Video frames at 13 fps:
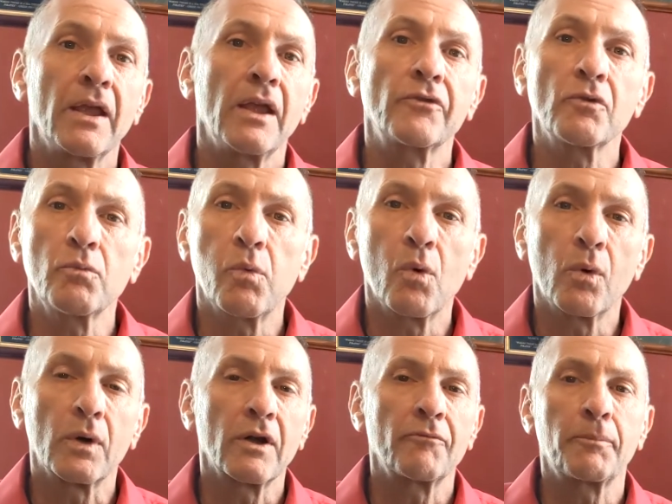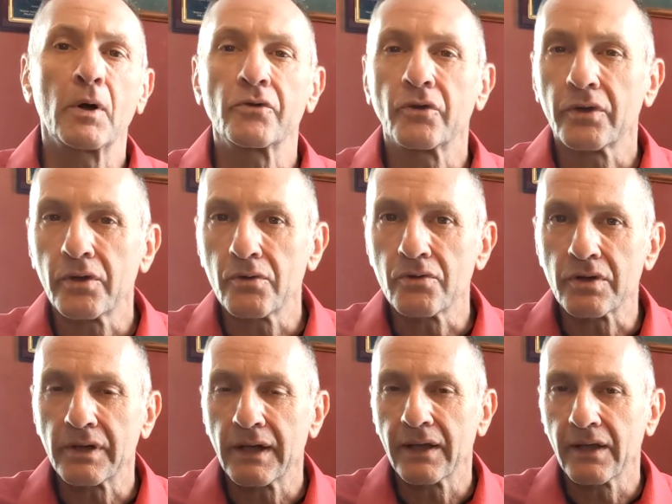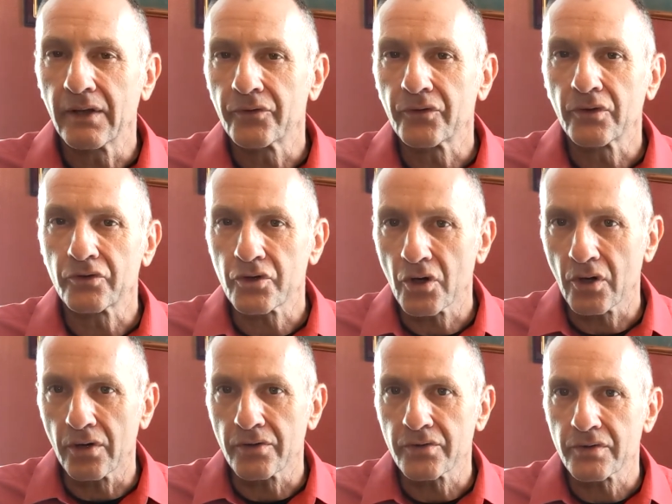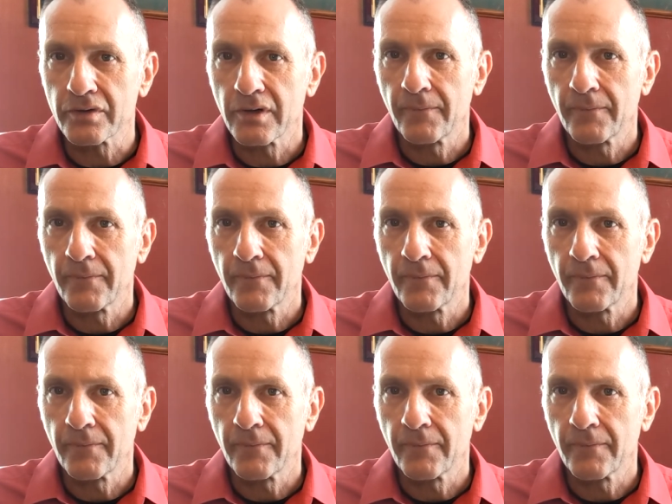is a war of persecution against the church.